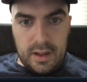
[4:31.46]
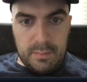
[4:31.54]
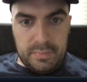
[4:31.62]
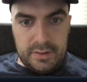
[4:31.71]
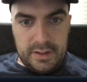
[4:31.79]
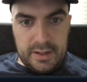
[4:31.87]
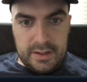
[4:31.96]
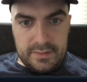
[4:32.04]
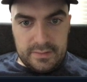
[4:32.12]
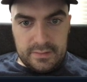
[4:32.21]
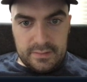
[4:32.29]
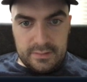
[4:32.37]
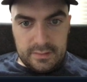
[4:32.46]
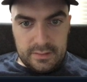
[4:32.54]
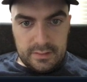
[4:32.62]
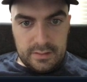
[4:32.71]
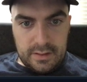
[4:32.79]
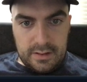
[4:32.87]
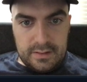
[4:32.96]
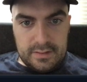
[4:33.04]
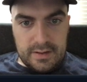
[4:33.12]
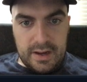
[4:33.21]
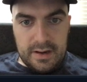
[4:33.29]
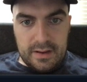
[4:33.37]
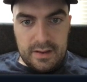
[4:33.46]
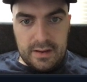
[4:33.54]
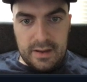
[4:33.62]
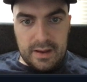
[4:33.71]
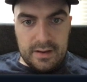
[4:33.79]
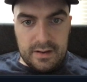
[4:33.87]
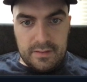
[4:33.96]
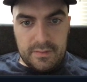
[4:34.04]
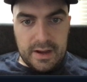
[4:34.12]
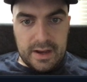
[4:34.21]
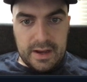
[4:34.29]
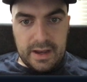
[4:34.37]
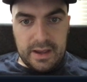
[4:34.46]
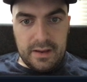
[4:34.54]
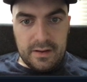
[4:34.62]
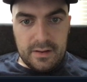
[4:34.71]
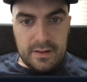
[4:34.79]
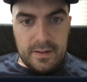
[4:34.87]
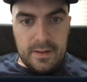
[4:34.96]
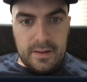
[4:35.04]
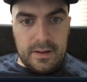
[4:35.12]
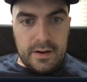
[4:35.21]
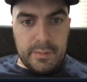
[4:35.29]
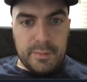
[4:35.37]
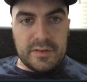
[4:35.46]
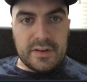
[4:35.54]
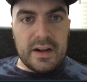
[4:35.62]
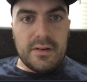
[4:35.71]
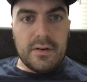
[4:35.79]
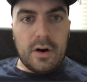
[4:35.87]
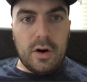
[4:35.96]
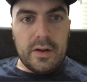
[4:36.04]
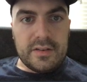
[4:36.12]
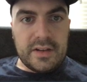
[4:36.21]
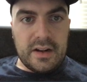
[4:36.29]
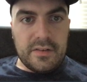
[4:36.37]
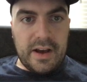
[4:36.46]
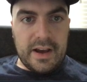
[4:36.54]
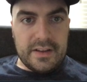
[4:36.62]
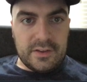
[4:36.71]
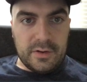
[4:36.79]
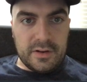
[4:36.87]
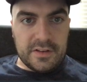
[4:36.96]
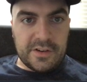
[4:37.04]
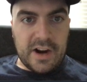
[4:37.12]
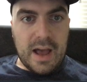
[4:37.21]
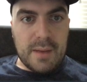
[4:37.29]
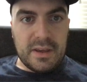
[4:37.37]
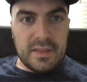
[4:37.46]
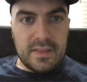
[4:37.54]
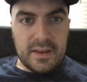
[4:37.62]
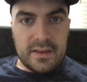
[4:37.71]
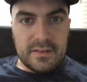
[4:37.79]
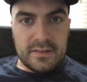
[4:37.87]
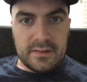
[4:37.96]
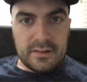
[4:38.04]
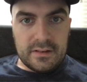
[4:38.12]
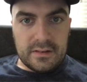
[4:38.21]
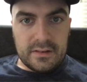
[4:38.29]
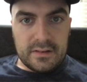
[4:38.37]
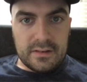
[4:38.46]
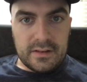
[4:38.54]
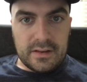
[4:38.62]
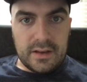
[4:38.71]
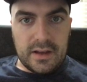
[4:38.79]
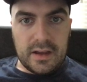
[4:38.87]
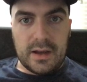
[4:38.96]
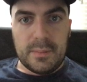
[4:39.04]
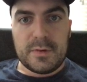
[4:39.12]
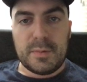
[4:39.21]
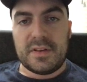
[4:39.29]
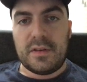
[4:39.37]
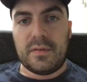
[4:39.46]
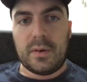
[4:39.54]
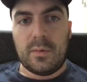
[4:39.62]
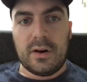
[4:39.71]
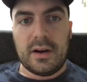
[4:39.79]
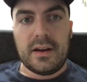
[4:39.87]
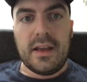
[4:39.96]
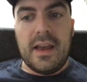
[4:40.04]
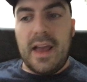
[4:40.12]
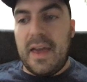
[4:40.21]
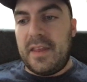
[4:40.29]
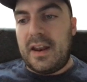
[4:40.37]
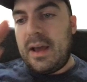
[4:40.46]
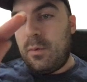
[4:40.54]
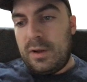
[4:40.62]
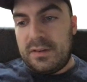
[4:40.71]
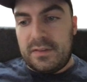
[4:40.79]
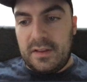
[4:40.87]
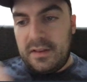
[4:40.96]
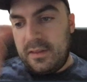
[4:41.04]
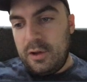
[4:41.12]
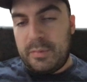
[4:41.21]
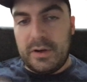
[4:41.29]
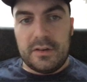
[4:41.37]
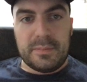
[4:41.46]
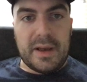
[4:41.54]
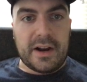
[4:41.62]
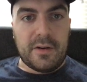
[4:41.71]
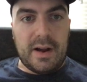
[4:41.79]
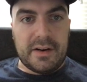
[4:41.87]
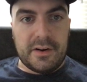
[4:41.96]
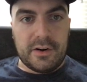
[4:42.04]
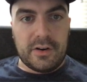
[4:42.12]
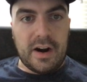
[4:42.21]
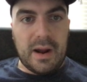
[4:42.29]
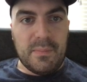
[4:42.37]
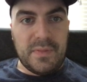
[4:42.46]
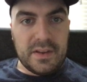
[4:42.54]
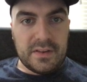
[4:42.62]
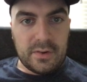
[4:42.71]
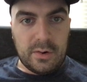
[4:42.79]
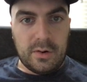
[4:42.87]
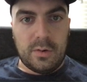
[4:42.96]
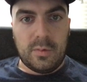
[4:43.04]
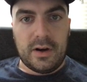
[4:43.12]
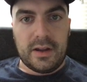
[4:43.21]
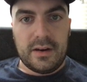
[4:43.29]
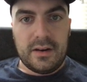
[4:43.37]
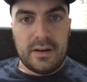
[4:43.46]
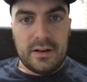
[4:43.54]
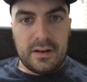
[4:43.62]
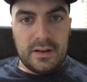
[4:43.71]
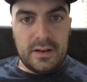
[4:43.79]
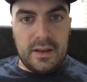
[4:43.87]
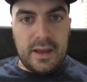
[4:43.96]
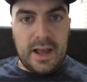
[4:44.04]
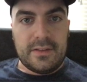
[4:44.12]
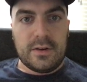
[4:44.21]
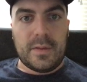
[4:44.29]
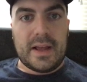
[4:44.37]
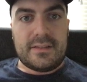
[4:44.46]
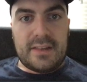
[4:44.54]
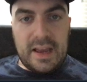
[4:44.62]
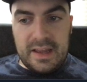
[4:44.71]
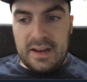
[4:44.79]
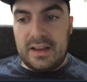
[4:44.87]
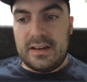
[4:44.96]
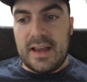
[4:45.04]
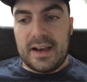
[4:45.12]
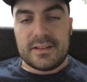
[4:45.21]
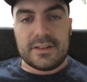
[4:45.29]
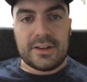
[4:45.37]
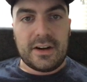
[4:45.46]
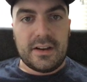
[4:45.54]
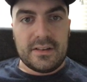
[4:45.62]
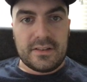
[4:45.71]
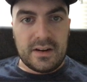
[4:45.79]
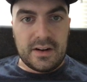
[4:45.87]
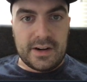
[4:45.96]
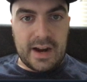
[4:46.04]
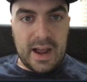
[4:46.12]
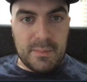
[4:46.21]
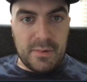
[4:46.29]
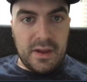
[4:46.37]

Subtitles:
plus data of I. Remember, all data of I is doing is grabbing this specific one, and then once the loop goes back around, it'll grab this whole one. And so that second indexer is going to grab